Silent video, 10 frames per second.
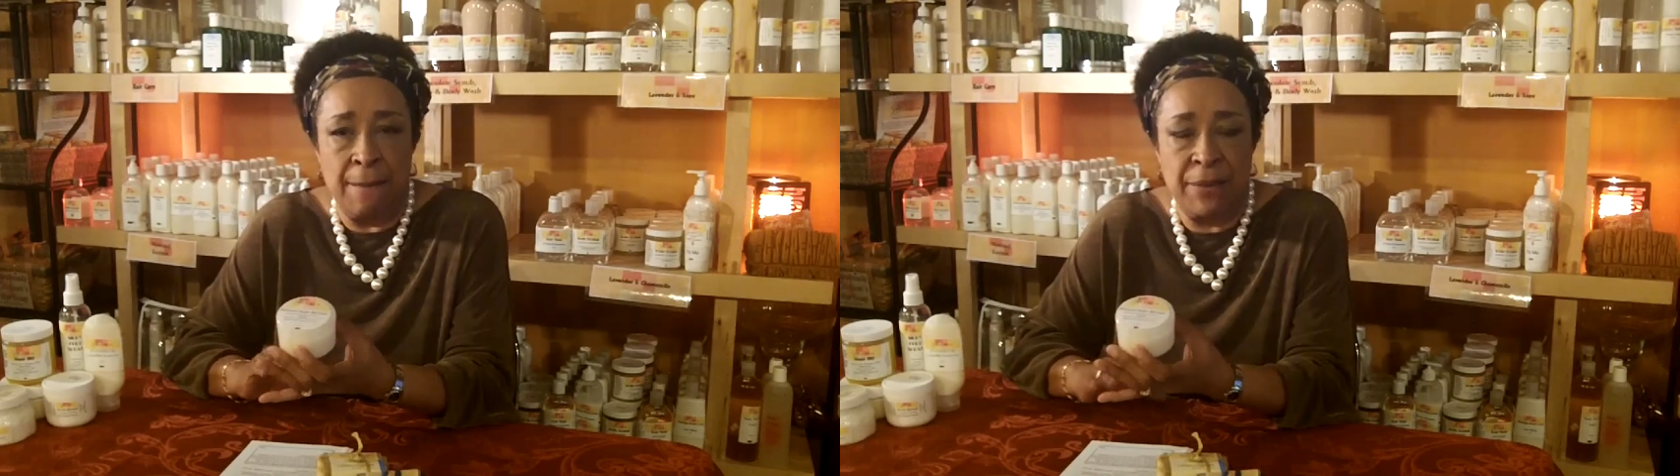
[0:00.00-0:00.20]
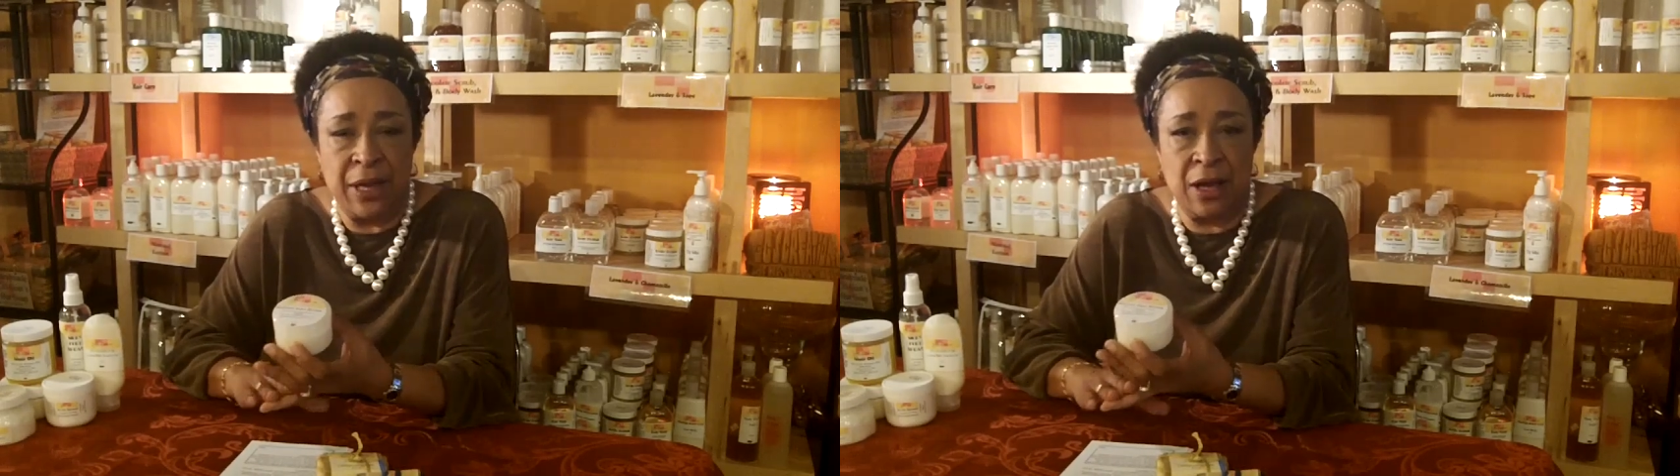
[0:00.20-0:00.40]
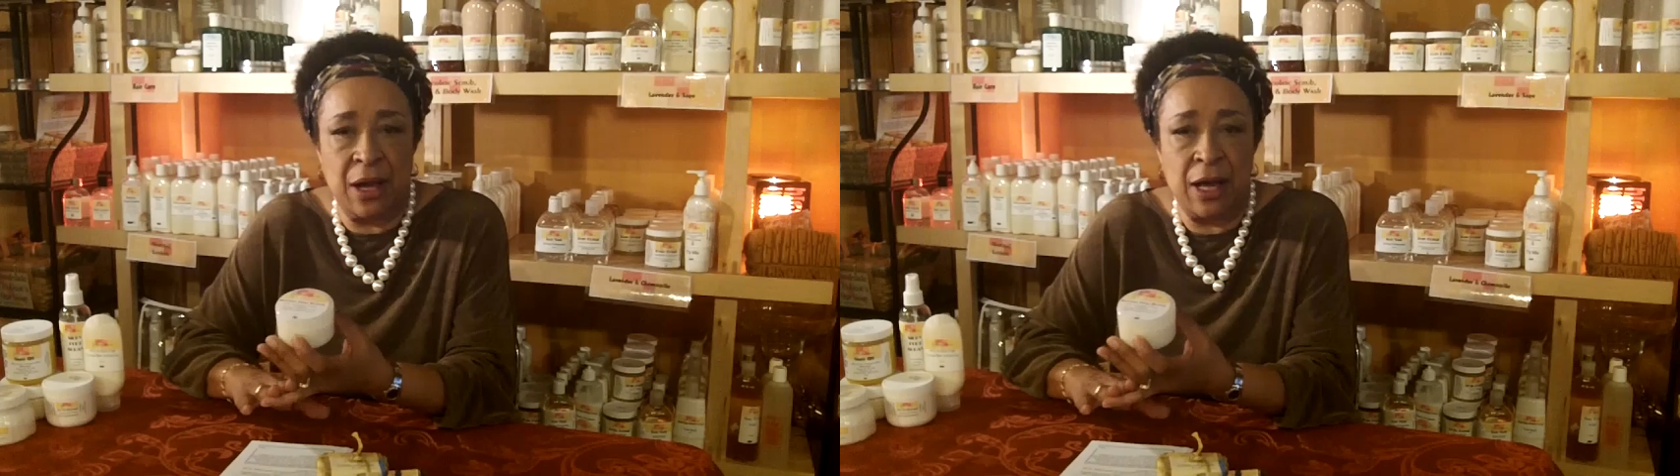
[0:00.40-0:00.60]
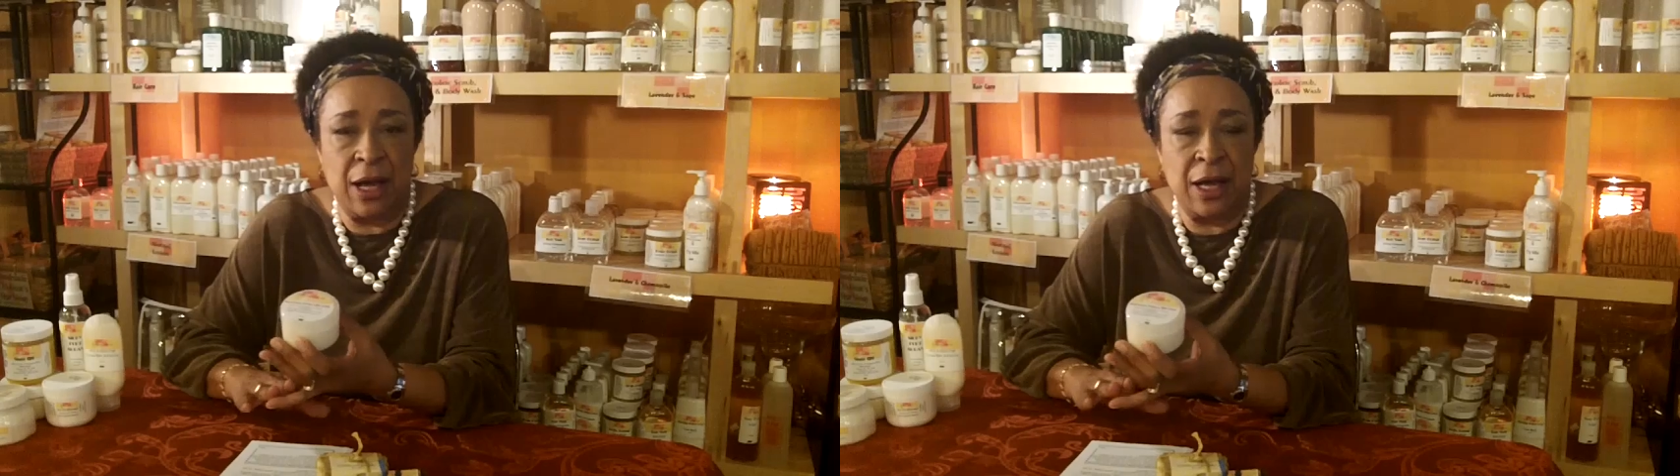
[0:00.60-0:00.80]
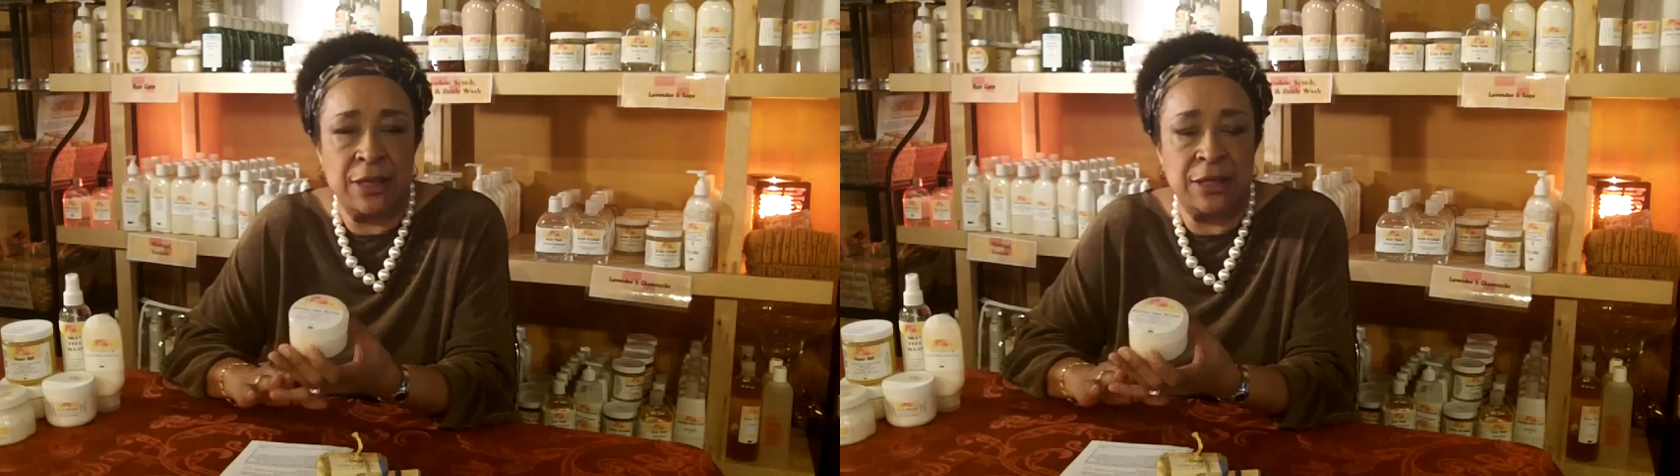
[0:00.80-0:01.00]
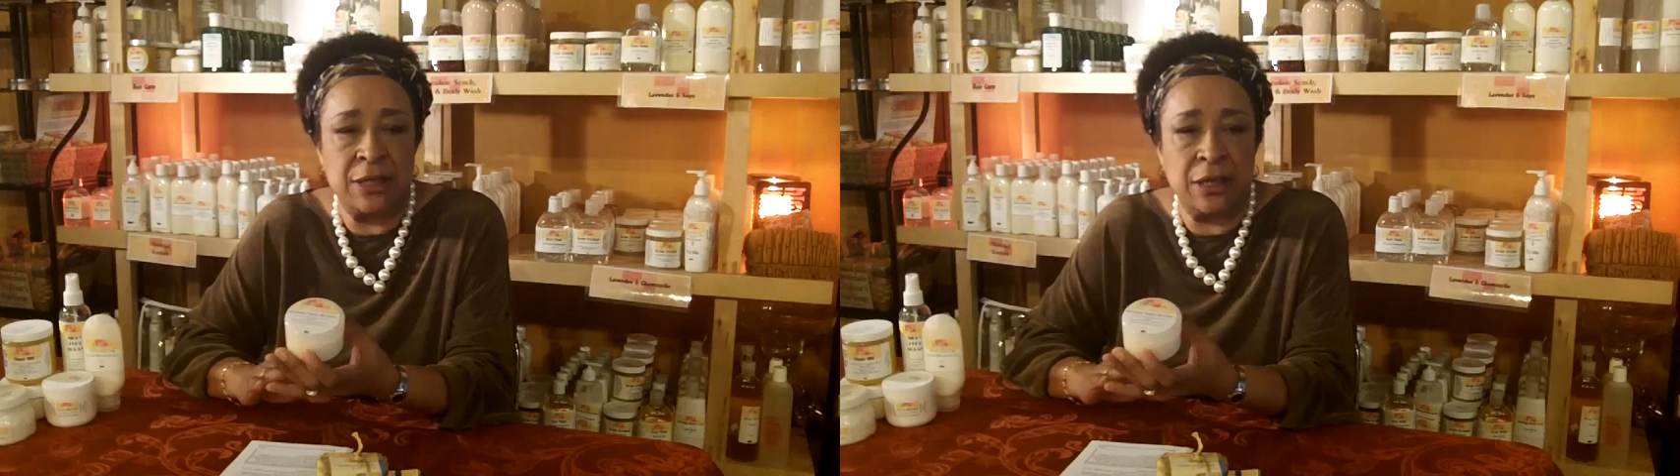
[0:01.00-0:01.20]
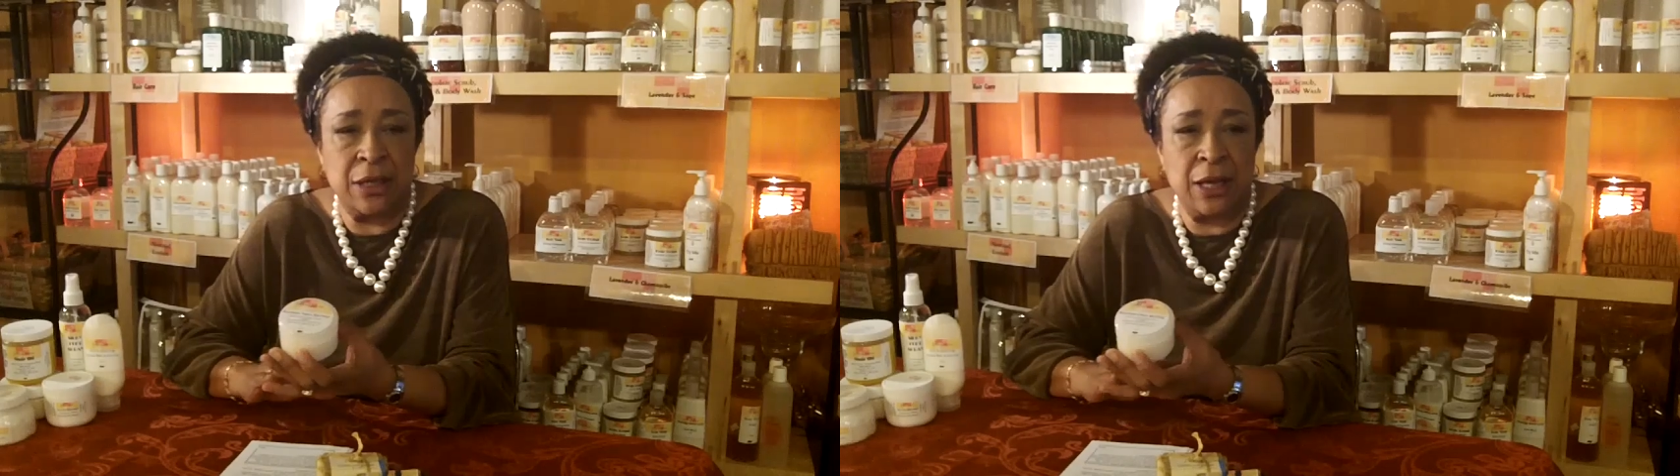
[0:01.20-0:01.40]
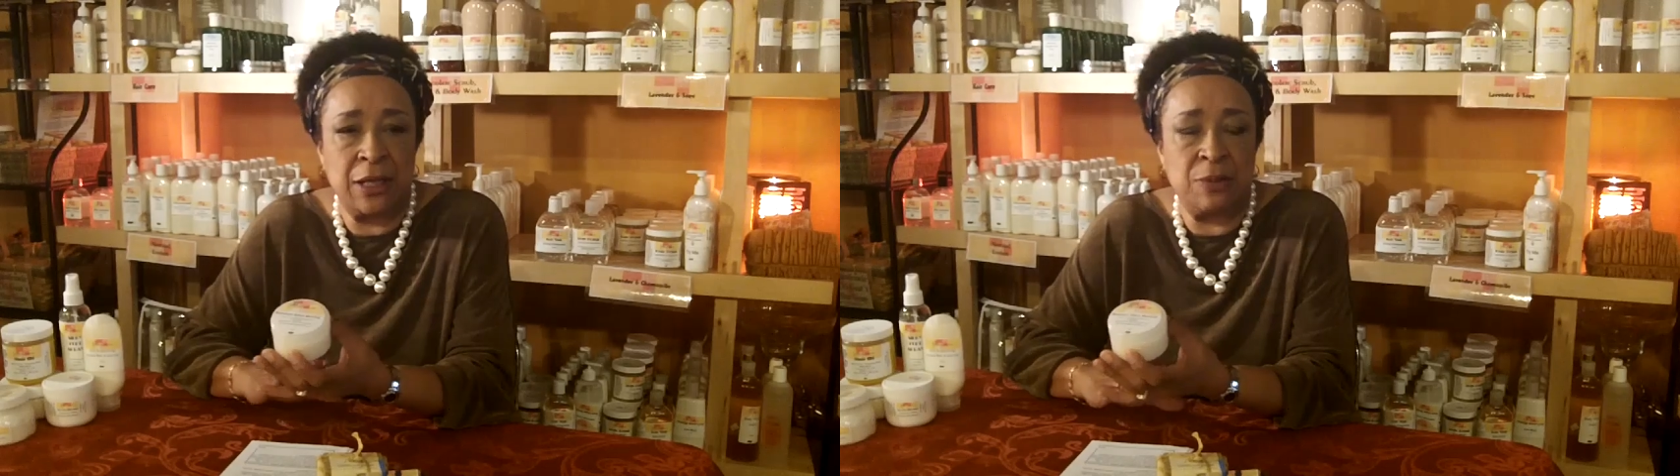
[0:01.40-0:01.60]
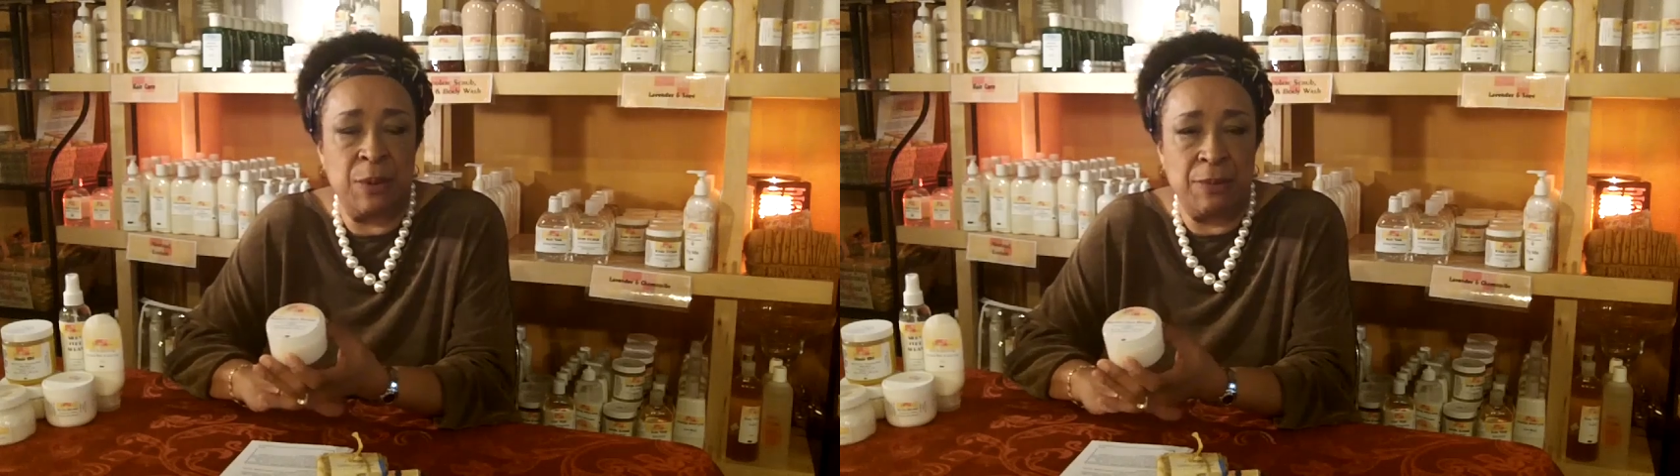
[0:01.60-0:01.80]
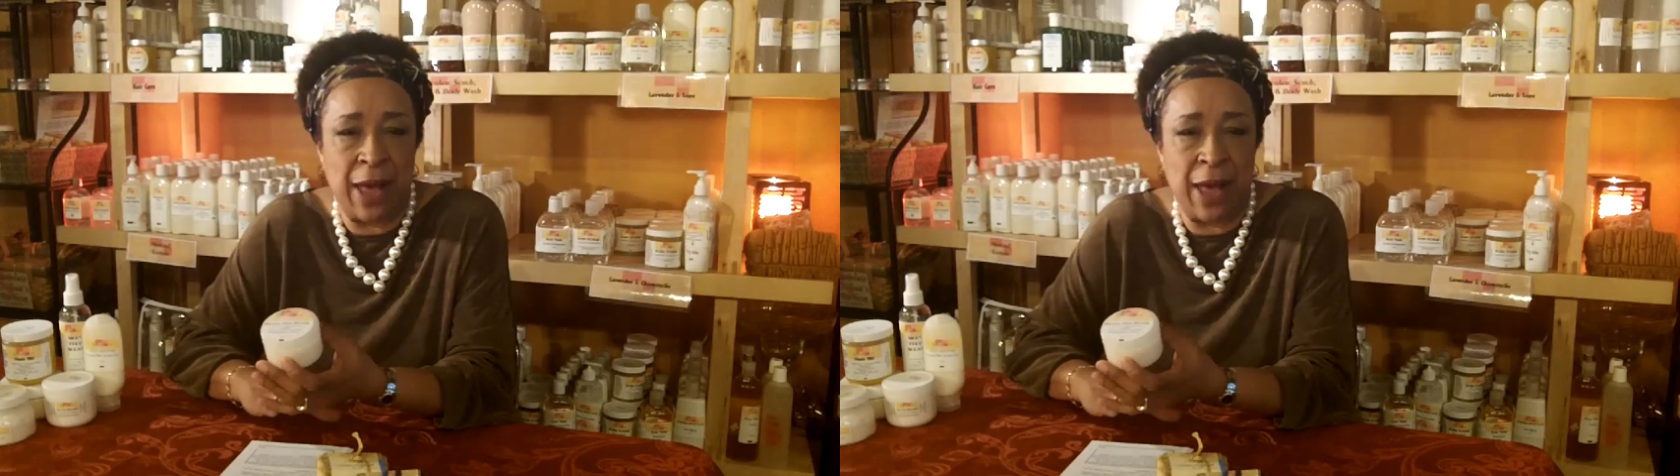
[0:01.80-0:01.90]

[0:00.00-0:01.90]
because it's been